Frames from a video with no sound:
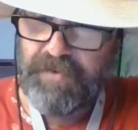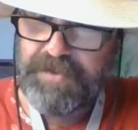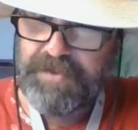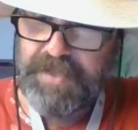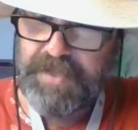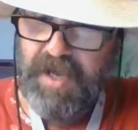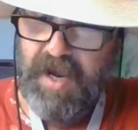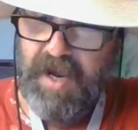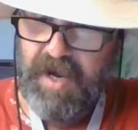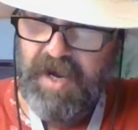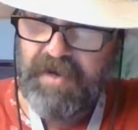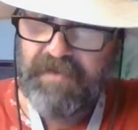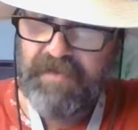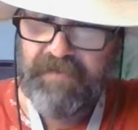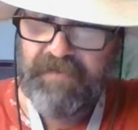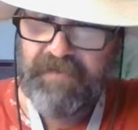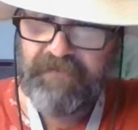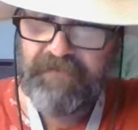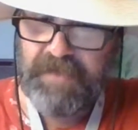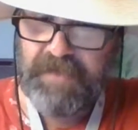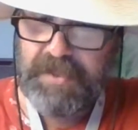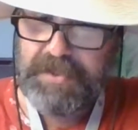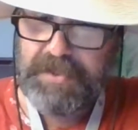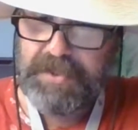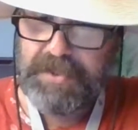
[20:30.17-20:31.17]
was the height of the
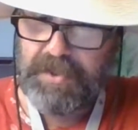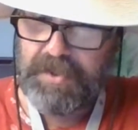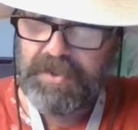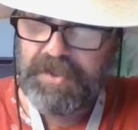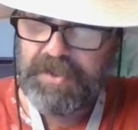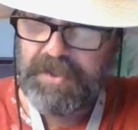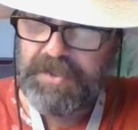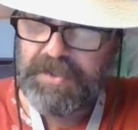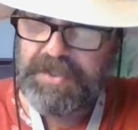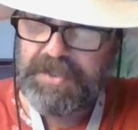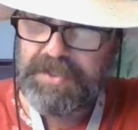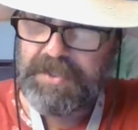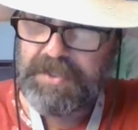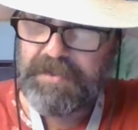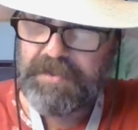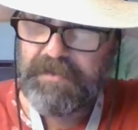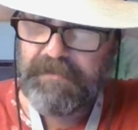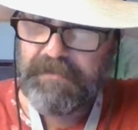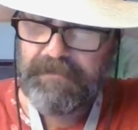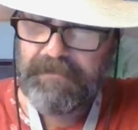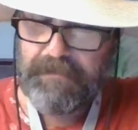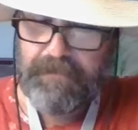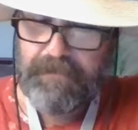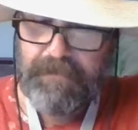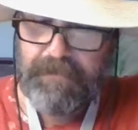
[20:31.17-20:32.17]
flea circus.
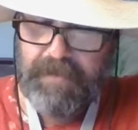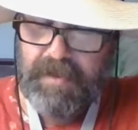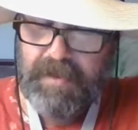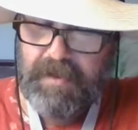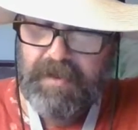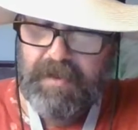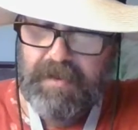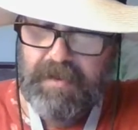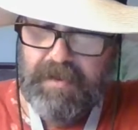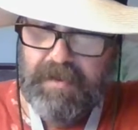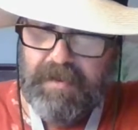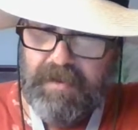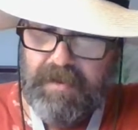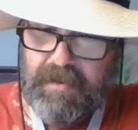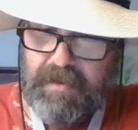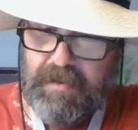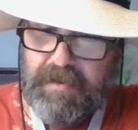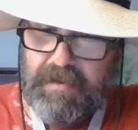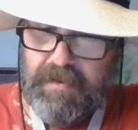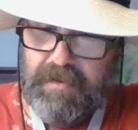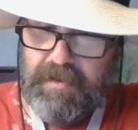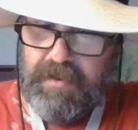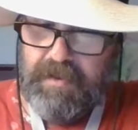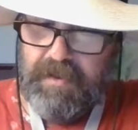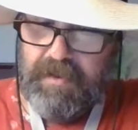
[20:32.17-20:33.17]

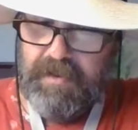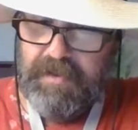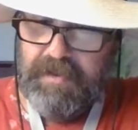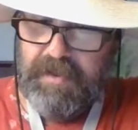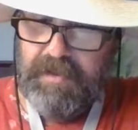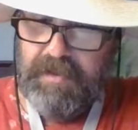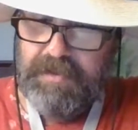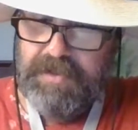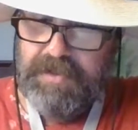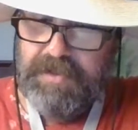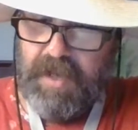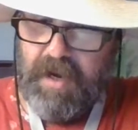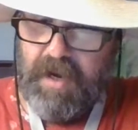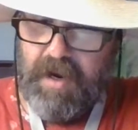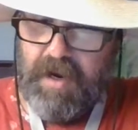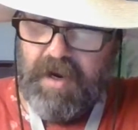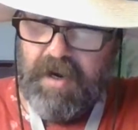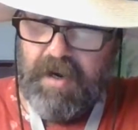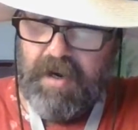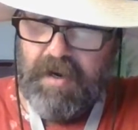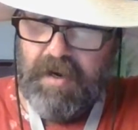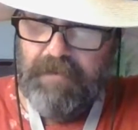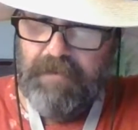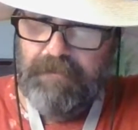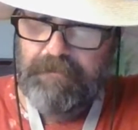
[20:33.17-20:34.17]
And then
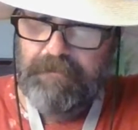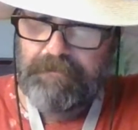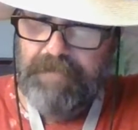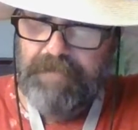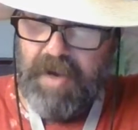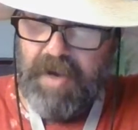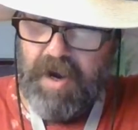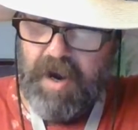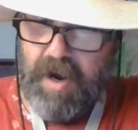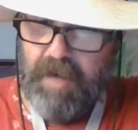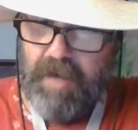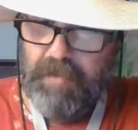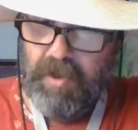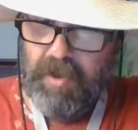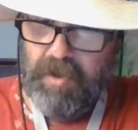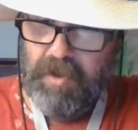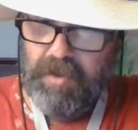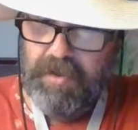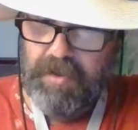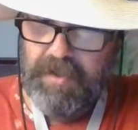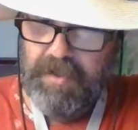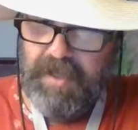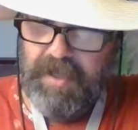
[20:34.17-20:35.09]
Tom Palmer,